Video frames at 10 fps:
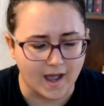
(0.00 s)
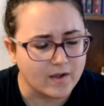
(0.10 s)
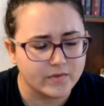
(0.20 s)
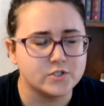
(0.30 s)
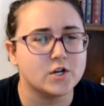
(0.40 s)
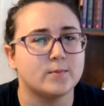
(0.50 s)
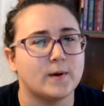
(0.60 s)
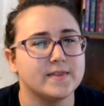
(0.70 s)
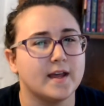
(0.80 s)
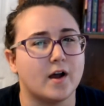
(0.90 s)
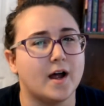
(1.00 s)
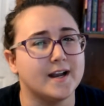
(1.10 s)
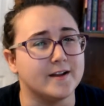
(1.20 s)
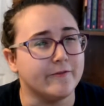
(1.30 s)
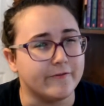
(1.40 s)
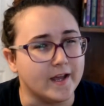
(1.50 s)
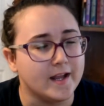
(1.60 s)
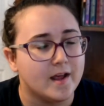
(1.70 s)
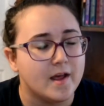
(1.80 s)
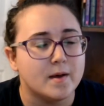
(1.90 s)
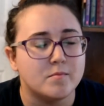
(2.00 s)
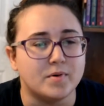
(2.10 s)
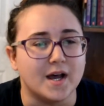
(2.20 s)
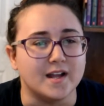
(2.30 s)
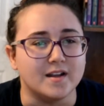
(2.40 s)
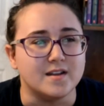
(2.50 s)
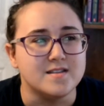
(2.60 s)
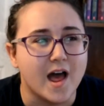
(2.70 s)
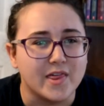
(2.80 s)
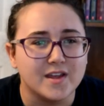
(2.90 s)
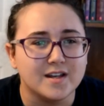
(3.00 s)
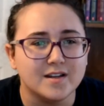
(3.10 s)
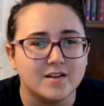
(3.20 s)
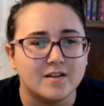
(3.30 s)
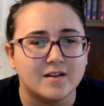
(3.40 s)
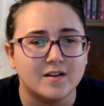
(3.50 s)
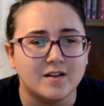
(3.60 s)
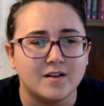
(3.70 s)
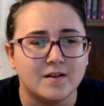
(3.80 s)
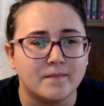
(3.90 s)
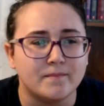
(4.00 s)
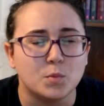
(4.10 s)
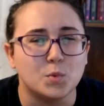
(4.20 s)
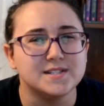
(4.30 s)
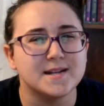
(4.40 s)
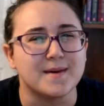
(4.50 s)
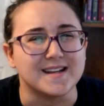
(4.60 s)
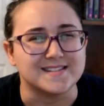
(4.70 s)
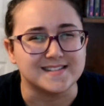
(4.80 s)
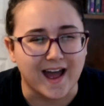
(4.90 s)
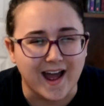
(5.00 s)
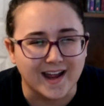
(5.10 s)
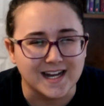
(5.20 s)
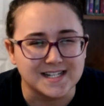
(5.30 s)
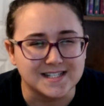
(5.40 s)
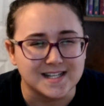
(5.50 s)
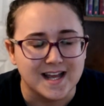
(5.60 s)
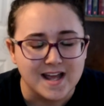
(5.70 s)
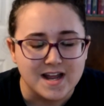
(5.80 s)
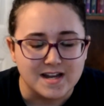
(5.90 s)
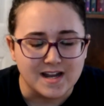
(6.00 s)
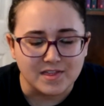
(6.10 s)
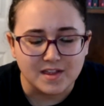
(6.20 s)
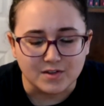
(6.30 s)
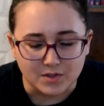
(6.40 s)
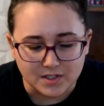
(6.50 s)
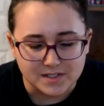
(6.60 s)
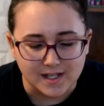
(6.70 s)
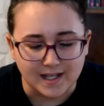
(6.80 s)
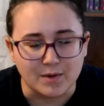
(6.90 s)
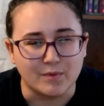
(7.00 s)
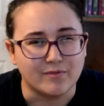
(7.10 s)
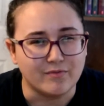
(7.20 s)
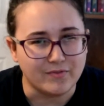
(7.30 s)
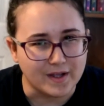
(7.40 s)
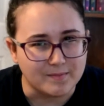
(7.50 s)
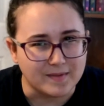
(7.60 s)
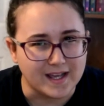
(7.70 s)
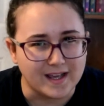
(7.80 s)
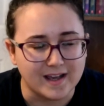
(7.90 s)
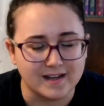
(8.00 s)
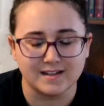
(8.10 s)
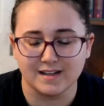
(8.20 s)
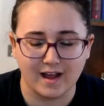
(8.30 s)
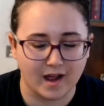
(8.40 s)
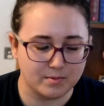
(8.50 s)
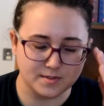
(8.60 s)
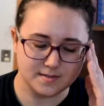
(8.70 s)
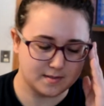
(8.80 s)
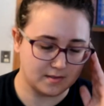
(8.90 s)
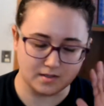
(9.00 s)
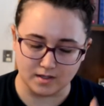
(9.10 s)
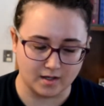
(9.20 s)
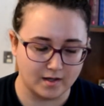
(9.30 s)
I only tried one thing on and it fit, but nothing was in my size. Nothing looked like it would fit me. I was, ugh.